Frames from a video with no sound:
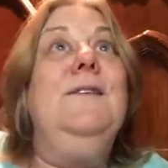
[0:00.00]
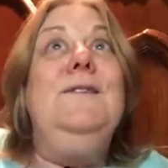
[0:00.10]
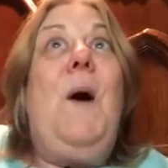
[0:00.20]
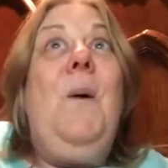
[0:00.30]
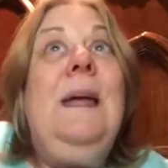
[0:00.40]

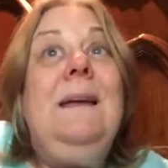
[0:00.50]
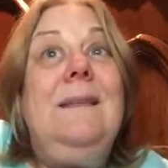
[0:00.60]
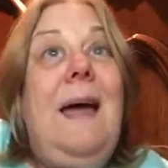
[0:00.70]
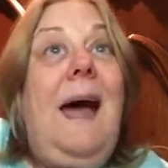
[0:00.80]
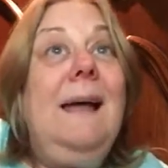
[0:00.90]

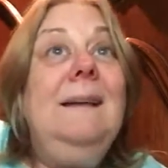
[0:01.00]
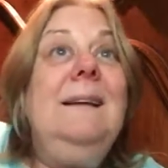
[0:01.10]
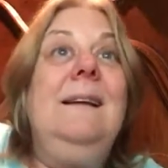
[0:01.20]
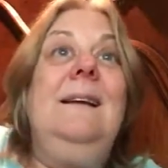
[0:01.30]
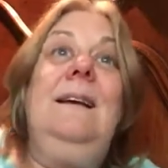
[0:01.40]
knowing that,
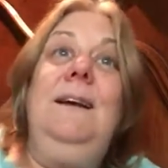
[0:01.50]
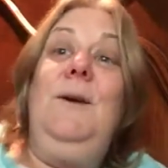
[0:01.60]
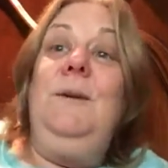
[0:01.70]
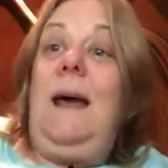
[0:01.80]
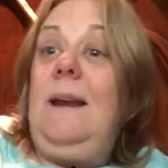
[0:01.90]
you
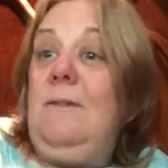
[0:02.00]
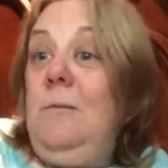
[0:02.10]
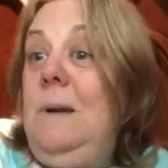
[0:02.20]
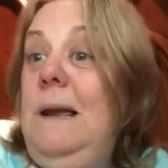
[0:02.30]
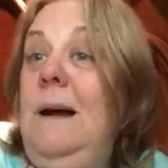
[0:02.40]
know, not
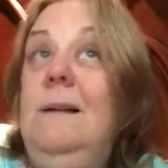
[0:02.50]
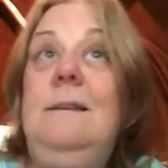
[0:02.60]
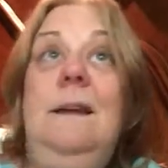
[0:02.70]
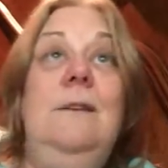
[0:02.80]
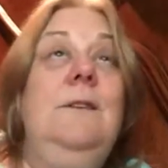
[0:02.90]
everybody
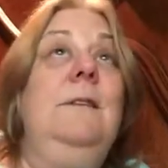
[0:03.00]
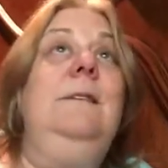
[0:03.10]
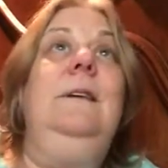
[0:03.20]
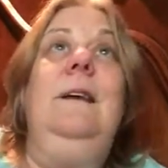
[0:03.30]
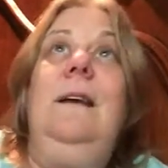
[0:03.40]
else can
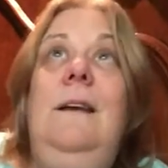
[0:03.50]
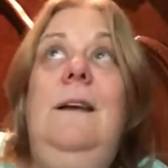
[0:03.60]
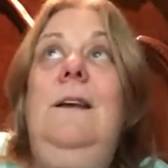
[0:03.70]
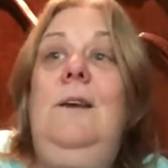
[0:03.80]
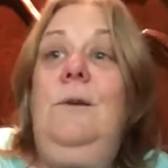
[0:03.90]
just,
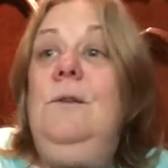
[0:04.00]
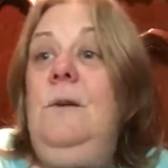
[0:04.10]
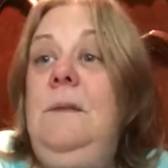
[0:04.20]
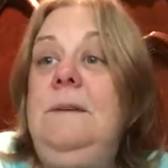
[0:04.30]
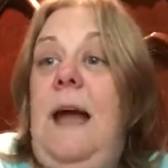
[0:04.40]
you know,
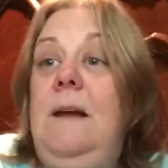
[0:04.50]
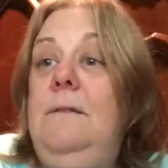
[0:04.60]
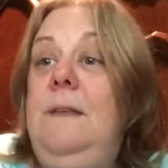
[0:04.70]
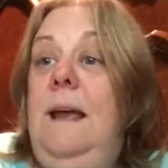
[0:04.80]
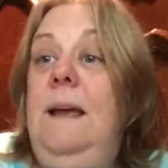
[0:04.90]
do this kind
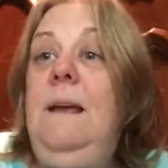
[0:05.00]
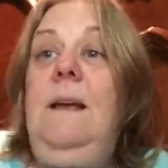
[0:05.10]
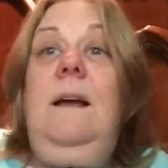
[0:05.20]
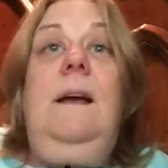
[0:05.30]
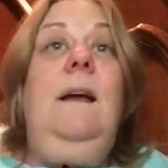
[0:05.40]
of thing.
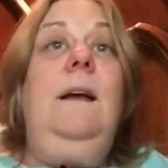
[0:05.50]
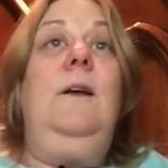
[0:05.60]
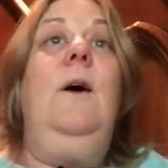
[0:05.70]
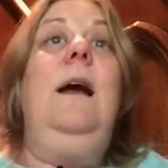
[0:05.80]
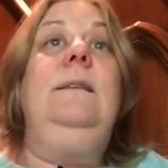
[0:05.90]

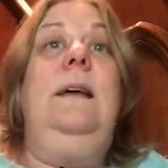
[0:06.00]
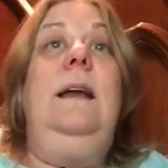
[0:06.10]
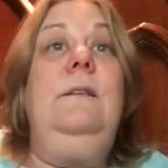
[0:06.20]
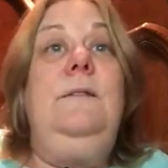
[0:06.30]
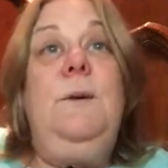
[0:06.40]
You know, I
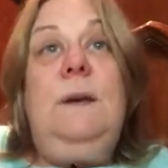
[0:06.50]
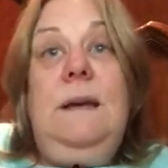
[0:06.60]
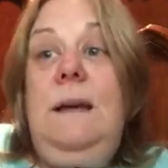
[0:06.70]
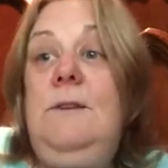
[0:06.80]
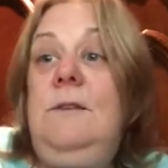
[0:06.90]
said if you
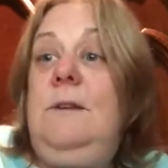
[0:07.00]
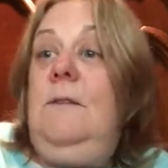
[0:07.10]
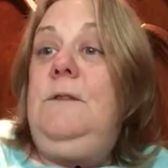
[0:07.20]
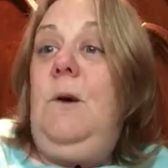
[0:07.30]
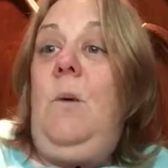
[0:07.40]
can get
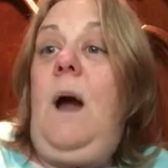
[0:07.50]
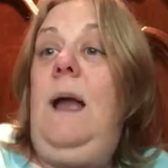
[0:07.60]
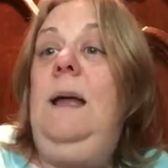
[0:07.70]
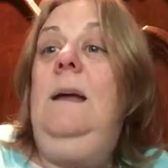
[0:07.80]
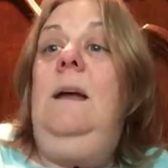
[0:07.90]
yourself to
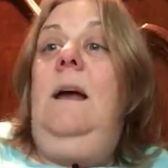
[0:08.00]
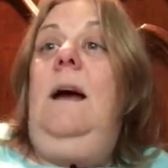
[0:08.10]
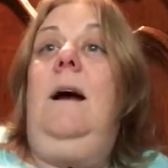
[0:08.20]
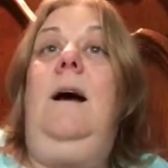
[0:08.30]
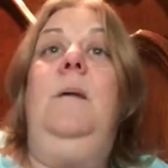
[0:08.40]
Hawaii,
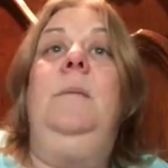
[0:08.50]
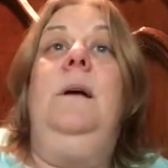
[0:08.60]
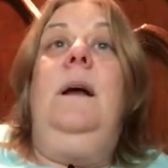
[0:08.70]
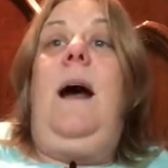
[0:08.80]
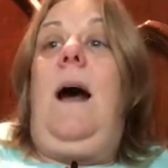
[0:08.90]
um,
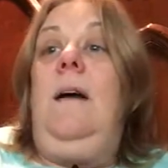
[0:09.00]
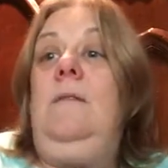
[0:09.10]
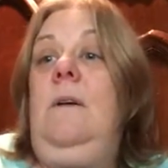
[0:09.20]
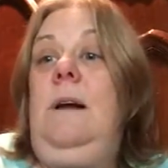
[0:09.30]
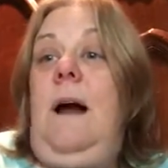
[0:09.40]

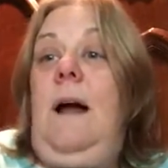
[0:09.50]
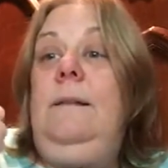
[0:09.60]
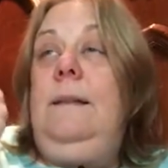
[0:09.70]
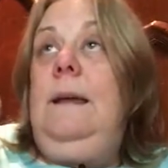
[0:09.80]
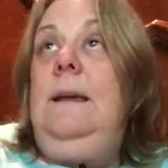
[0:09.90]
I've
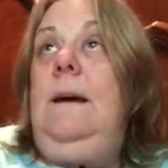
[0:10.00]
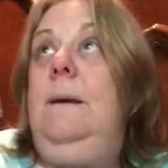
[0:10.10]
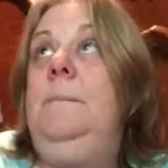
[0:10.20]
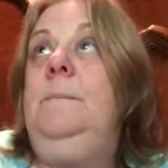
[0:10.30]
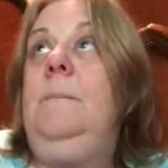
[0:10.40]
got the
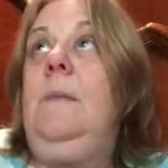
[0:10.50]
um,